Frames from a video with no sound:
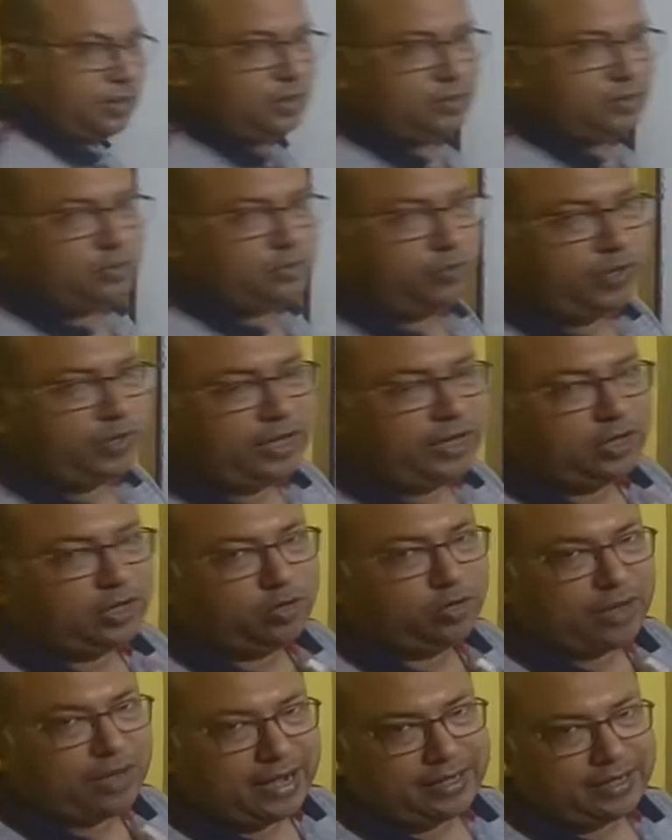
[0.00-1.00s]
So we are
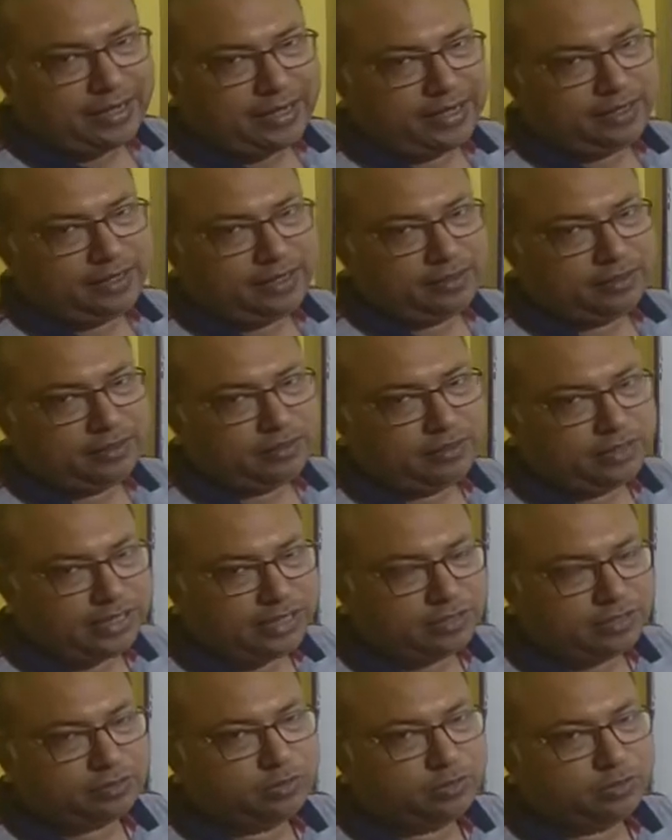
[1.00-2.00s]
uniting
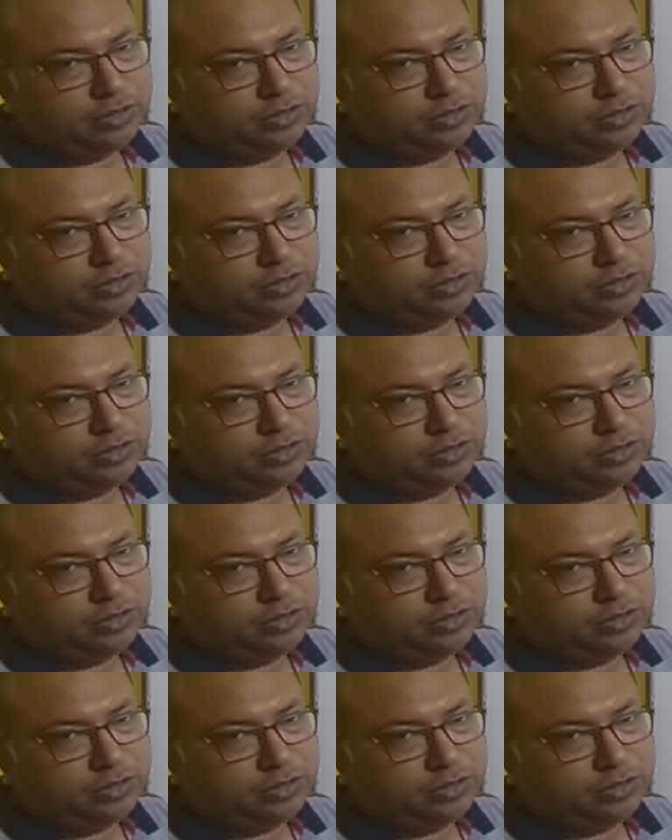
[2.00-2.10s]
these two